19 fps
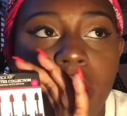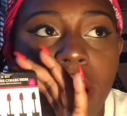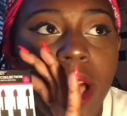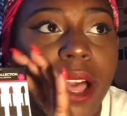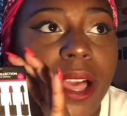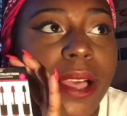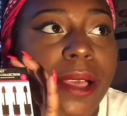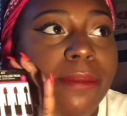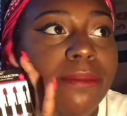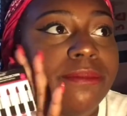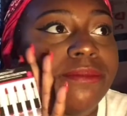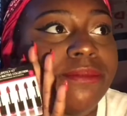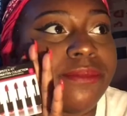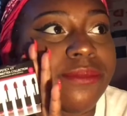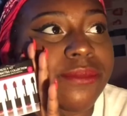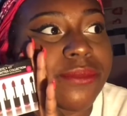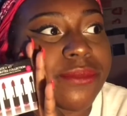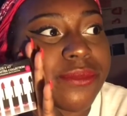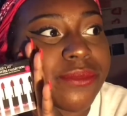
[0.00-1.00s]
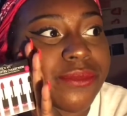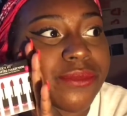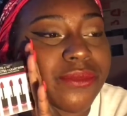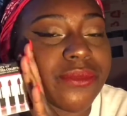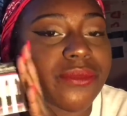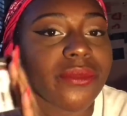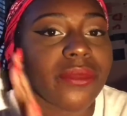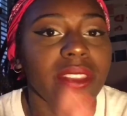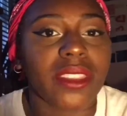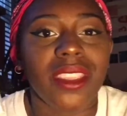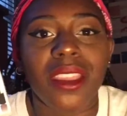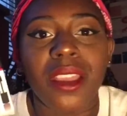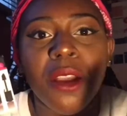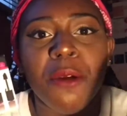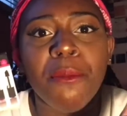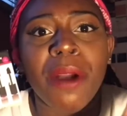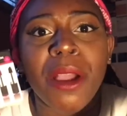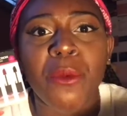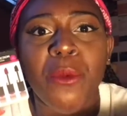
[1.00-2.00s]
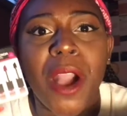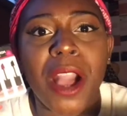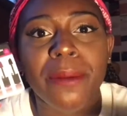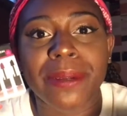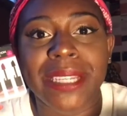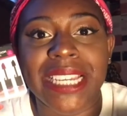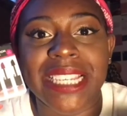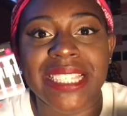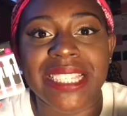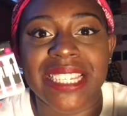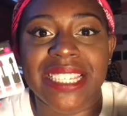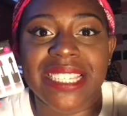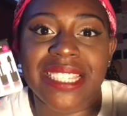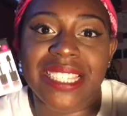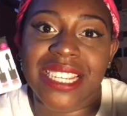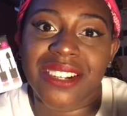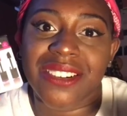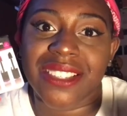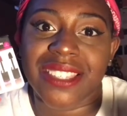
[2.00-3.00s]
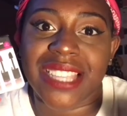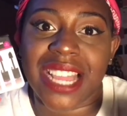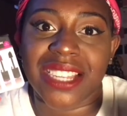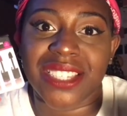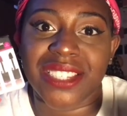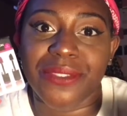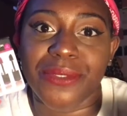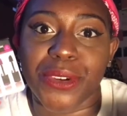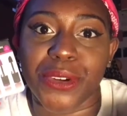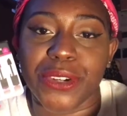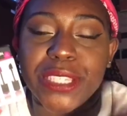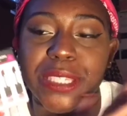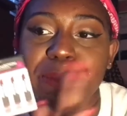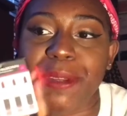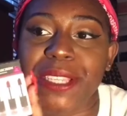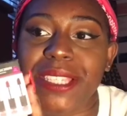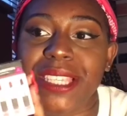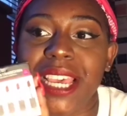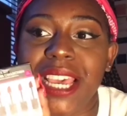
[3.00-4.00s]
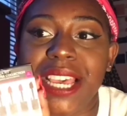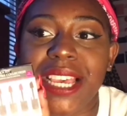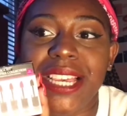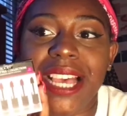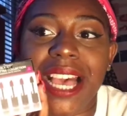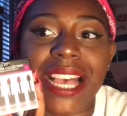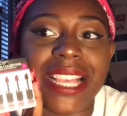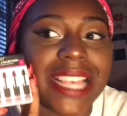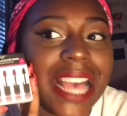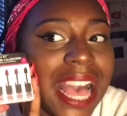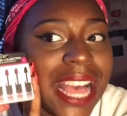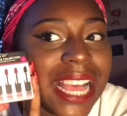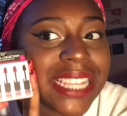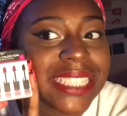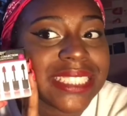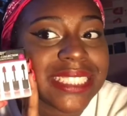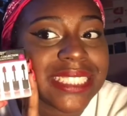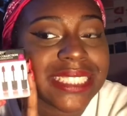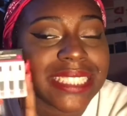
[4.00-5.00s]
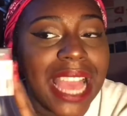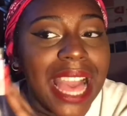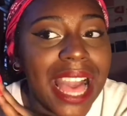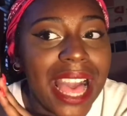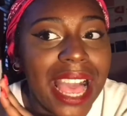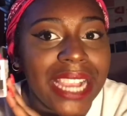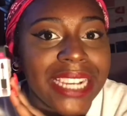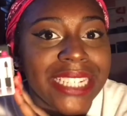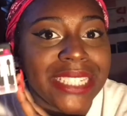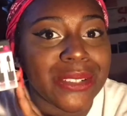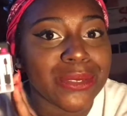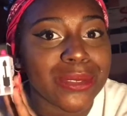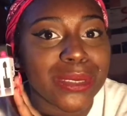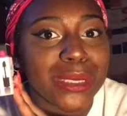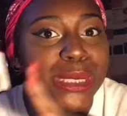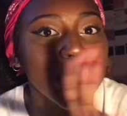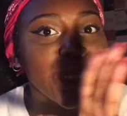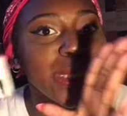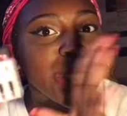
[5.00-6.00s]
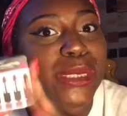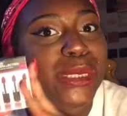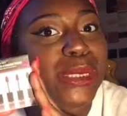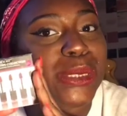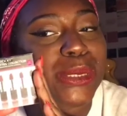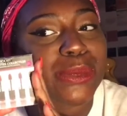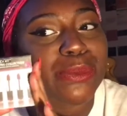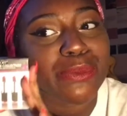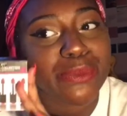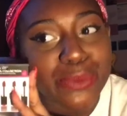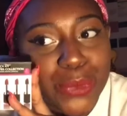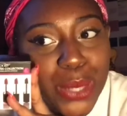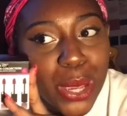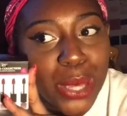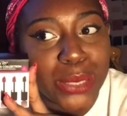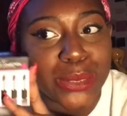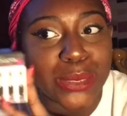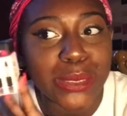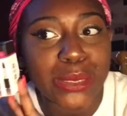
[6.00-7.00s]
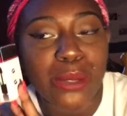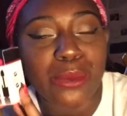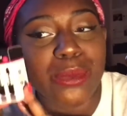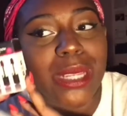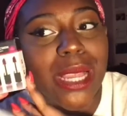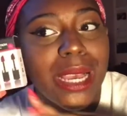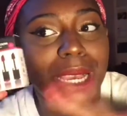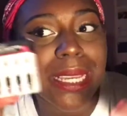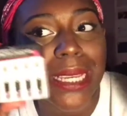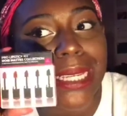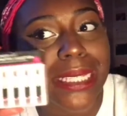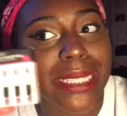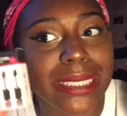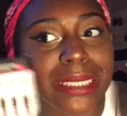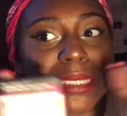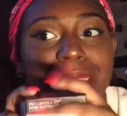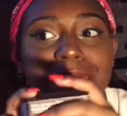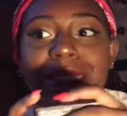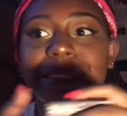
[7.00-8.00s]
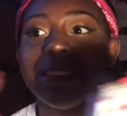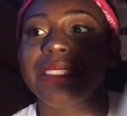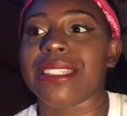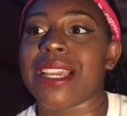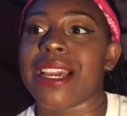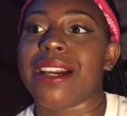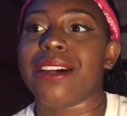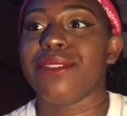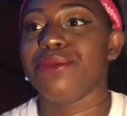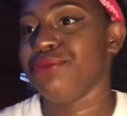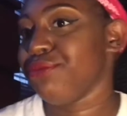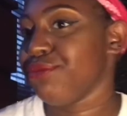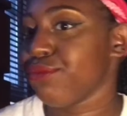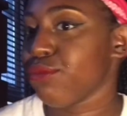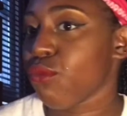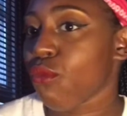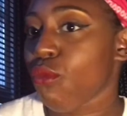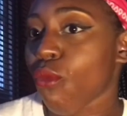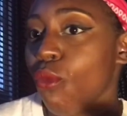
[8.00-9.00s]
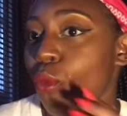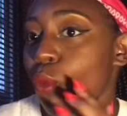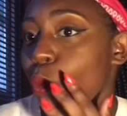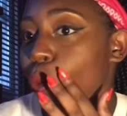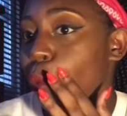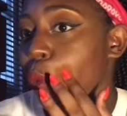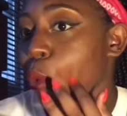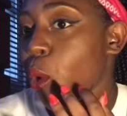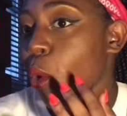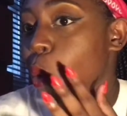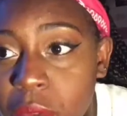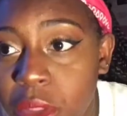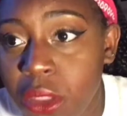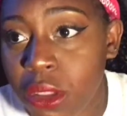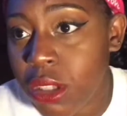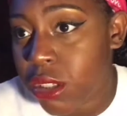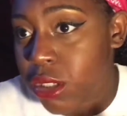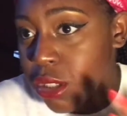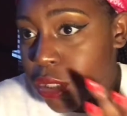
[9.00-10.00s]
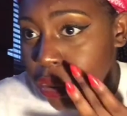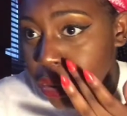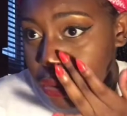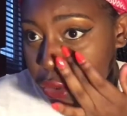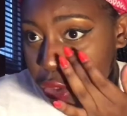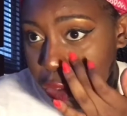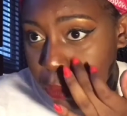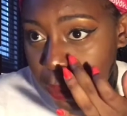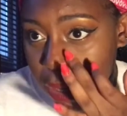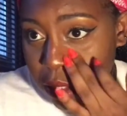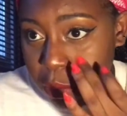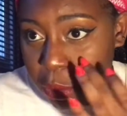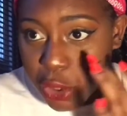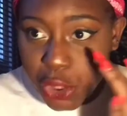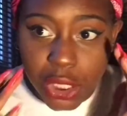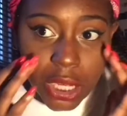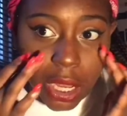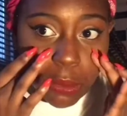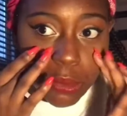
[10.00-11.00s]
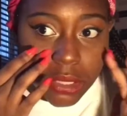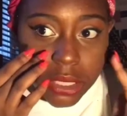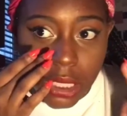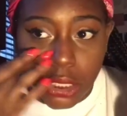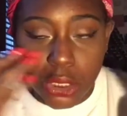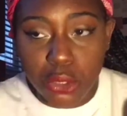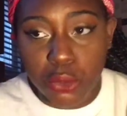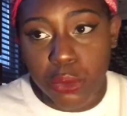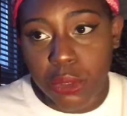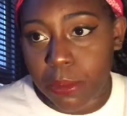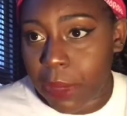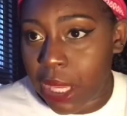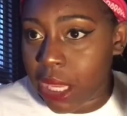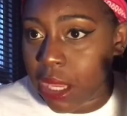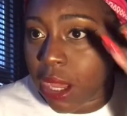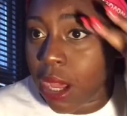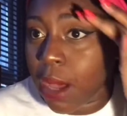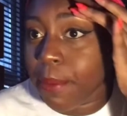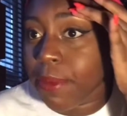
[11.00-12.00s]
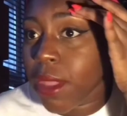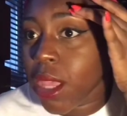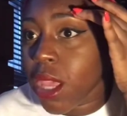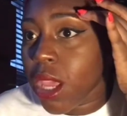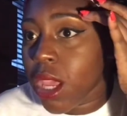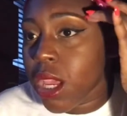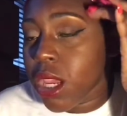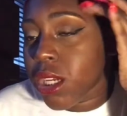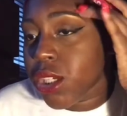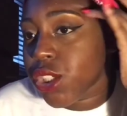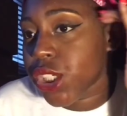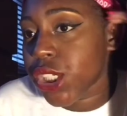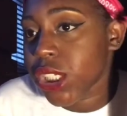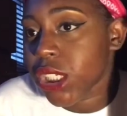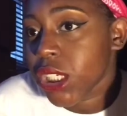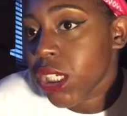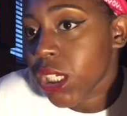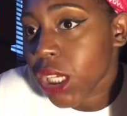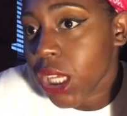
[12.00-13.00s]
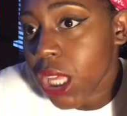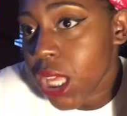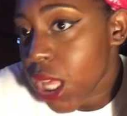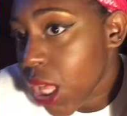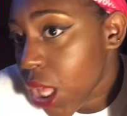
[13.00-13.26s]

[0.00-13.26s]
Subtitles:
my workplace. Did a Secret Santa for Christmas, and yeah, I got this. It's so nice. Yeah, this YouTuber I was watching that was like doing makeup, she